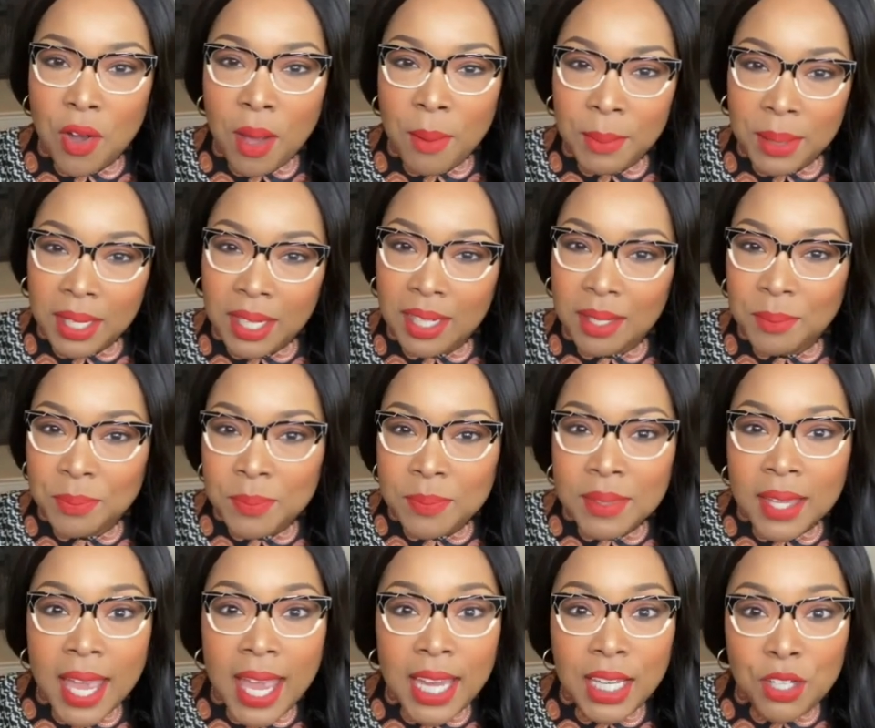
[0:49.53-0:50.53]

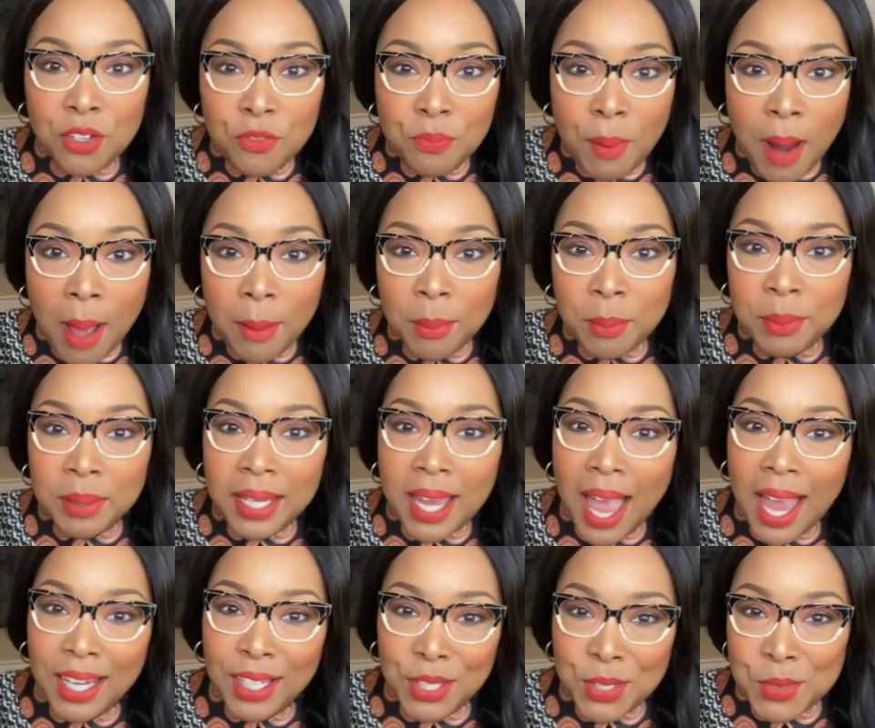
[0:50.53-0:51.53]
And you've probably
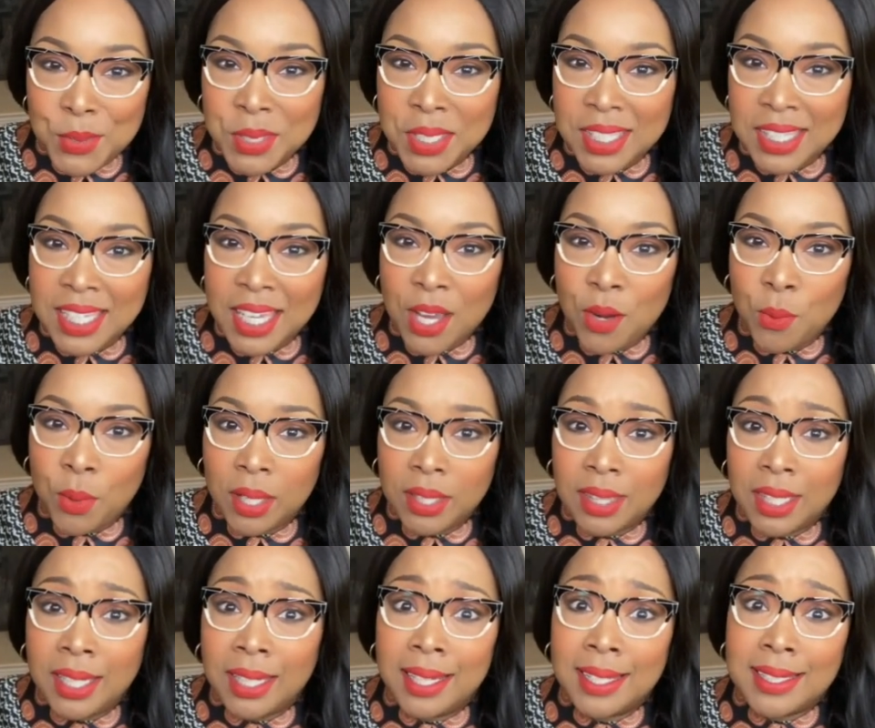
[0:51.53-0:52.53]
gotten used to seeing one
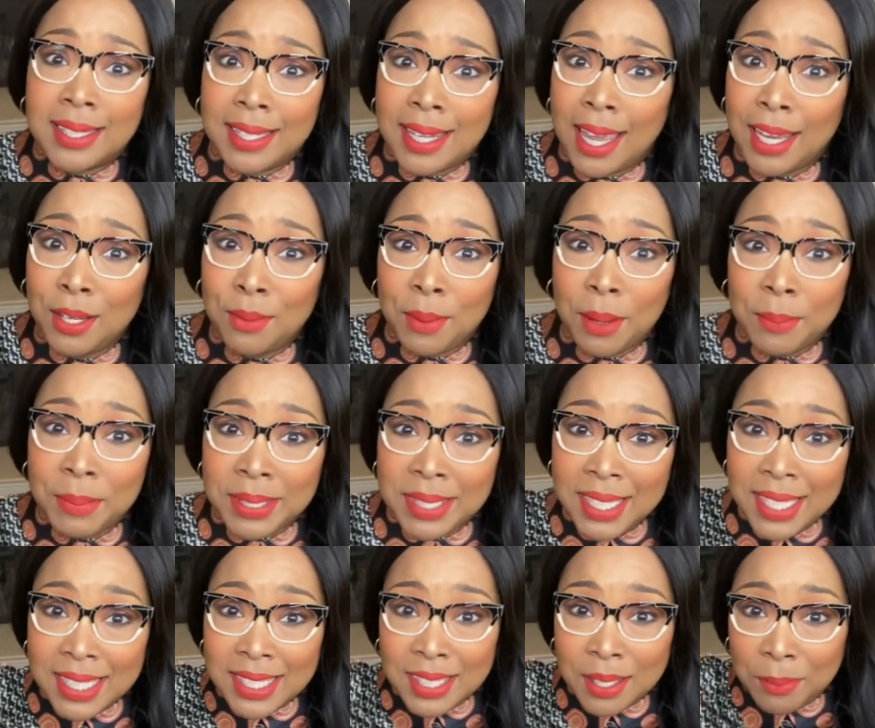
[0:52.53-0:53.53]
thing, and today you might be
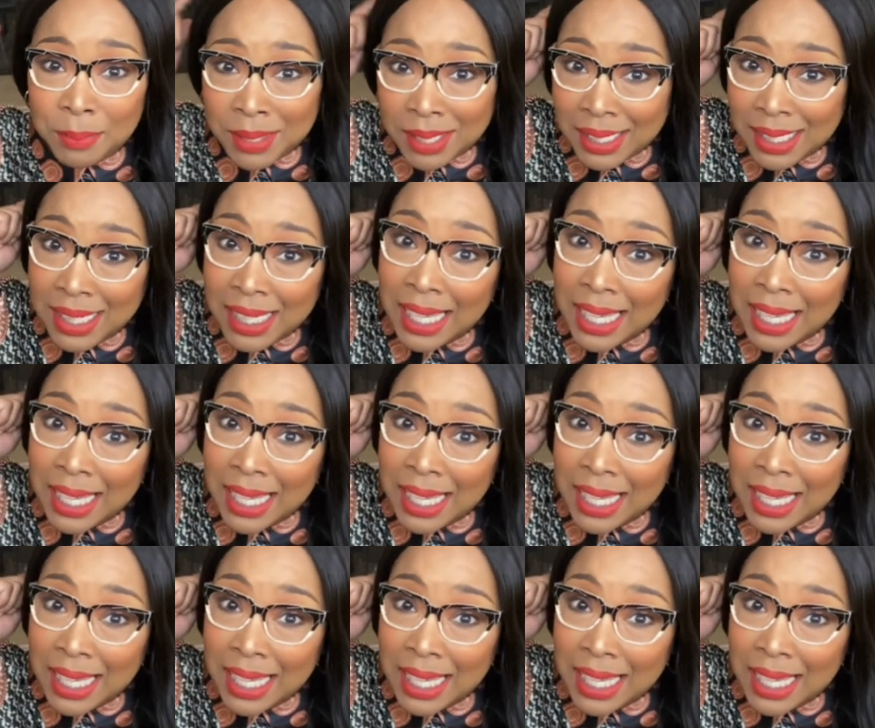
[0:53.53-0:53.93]
seeing something